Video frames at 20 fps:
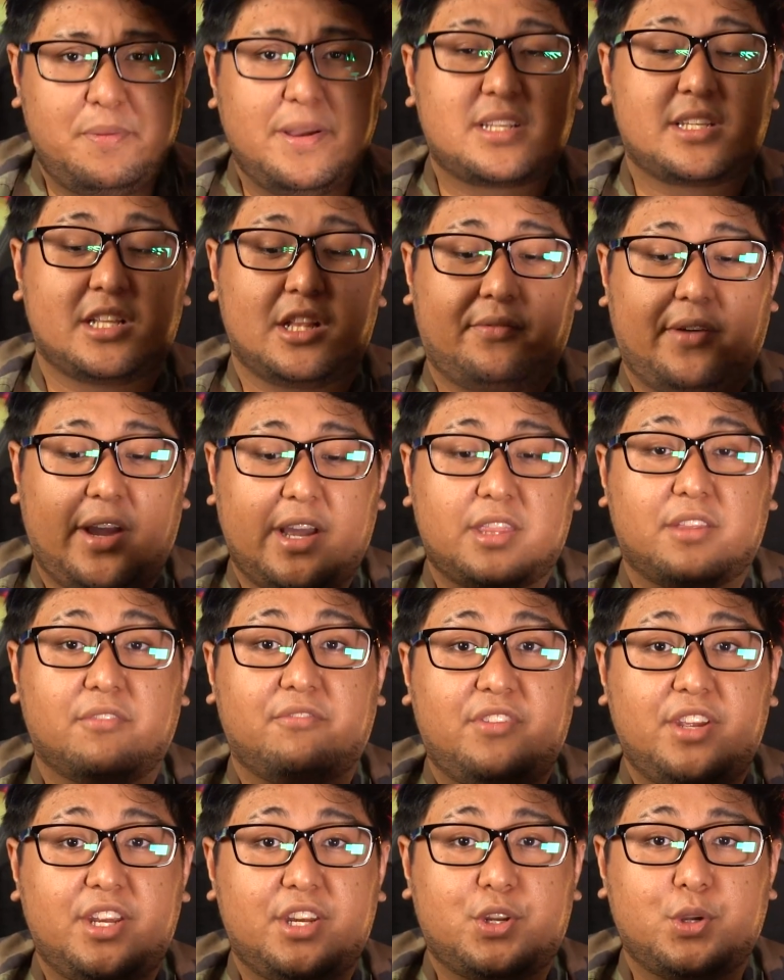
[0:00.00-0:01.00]
makes the
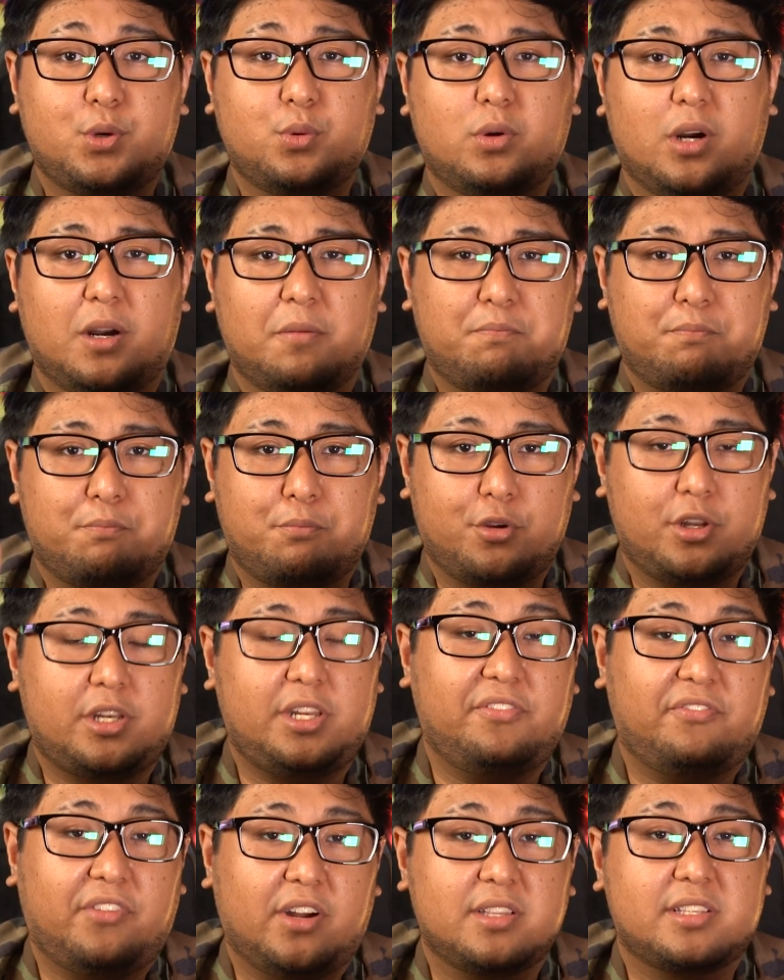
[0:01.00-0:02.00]
Leviathan V2 a
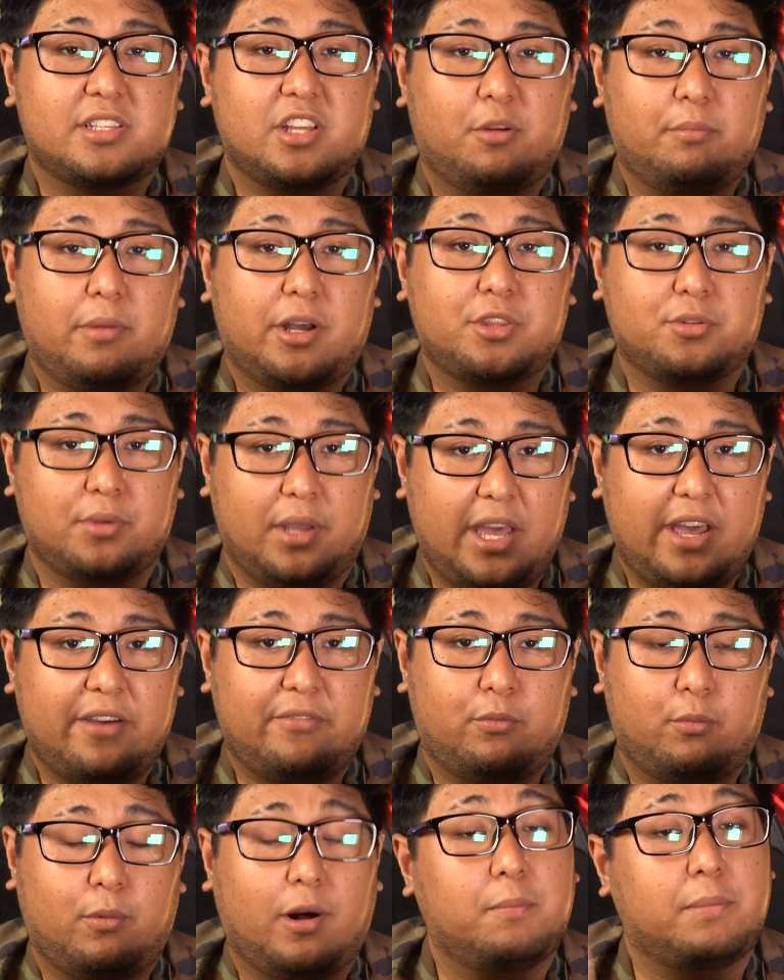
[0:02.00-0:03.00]
pretty fun soundbar to
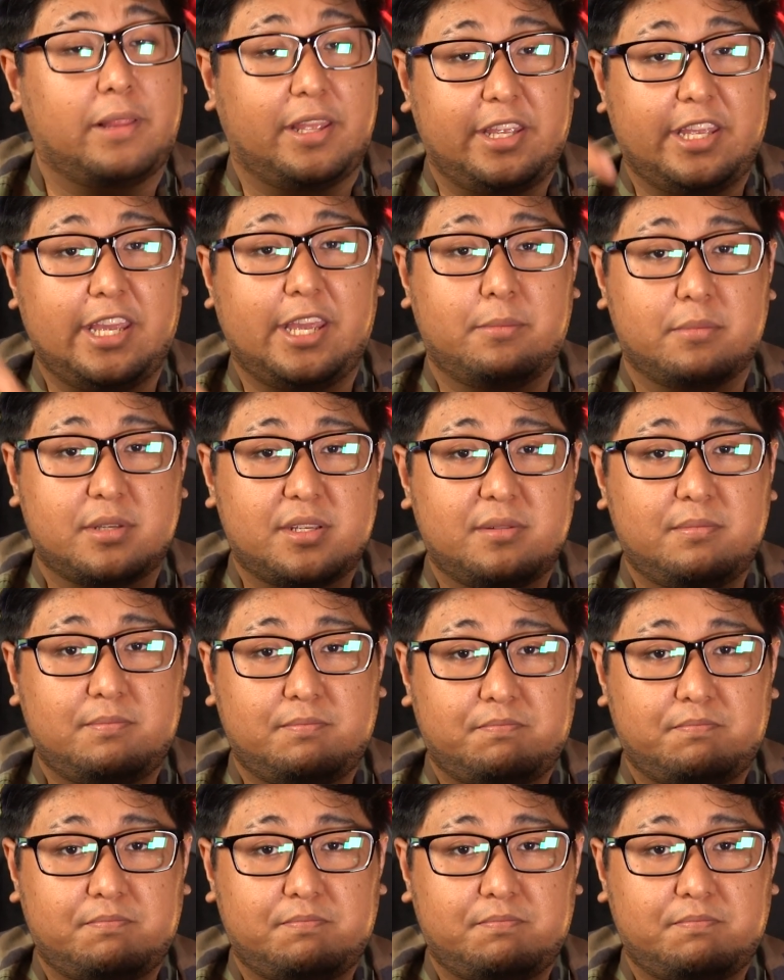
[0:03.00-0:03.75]
have while playing games.